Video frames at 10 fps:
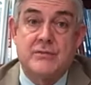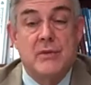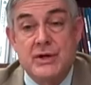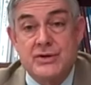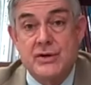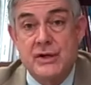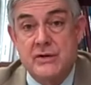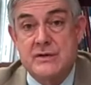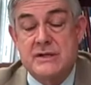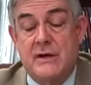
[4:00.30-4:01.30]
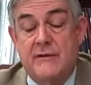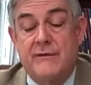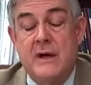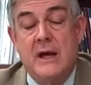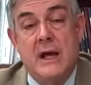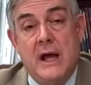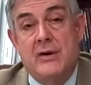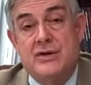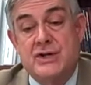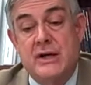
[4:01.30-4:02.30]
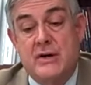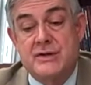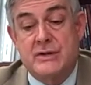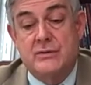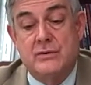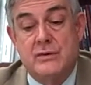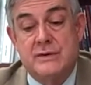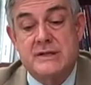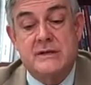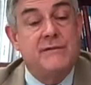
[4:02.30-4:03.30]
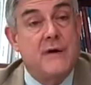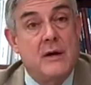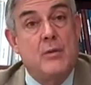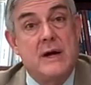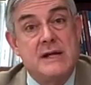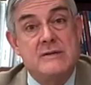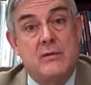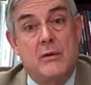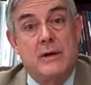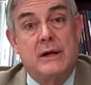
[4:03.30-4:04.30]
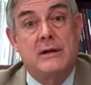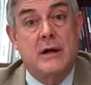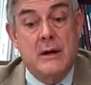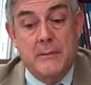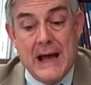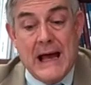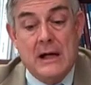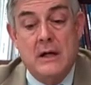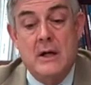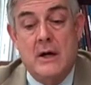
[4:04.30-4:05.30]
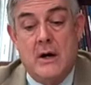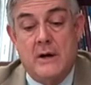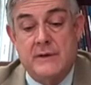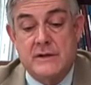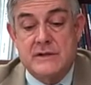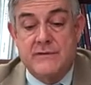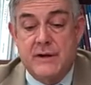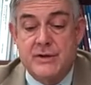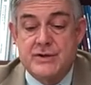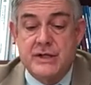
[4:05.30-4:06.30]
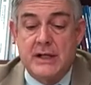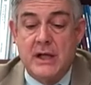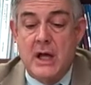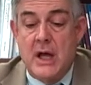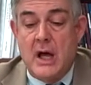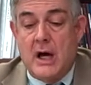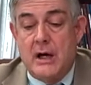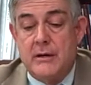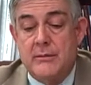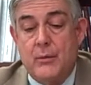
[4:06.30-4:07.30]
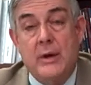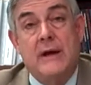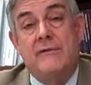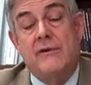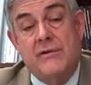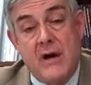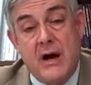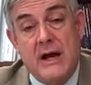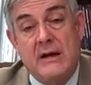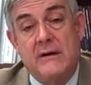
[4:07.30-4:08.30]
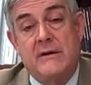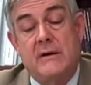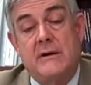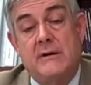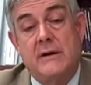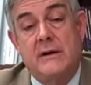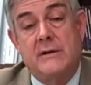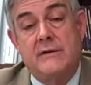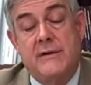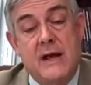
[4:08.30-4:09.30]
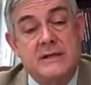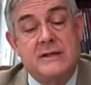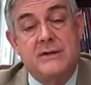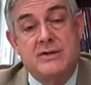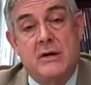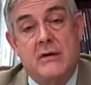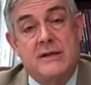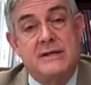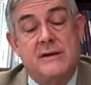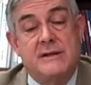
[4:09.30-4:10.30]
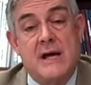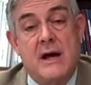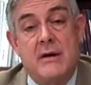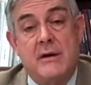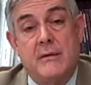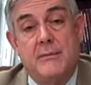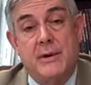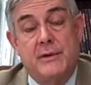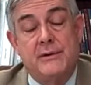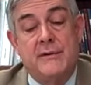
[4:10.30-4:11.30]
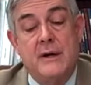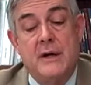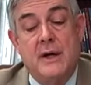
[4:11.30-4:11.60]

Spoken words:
to measure use of energy in our schools to find ways where we can cut back on the use of energy. We have designed, and thanks to the generosity of the town, and built